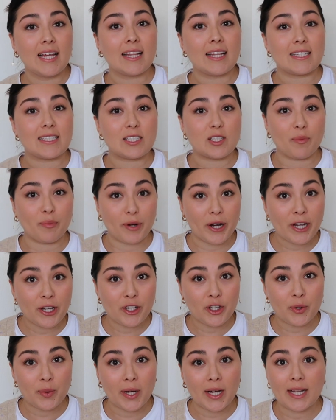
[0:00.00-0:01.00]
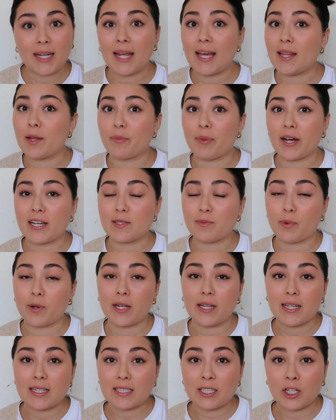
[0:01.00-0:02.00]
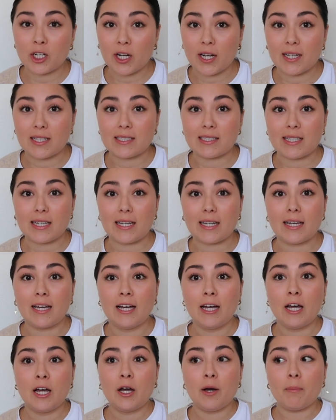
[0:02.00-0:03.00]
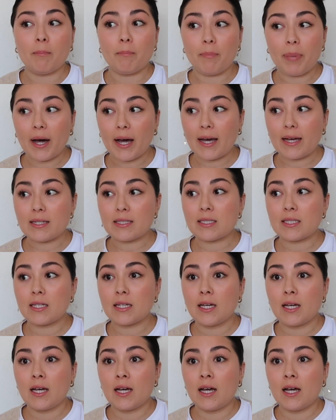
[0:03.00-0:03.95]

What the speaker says: This is a brand new one, and the price point isn't crazy, but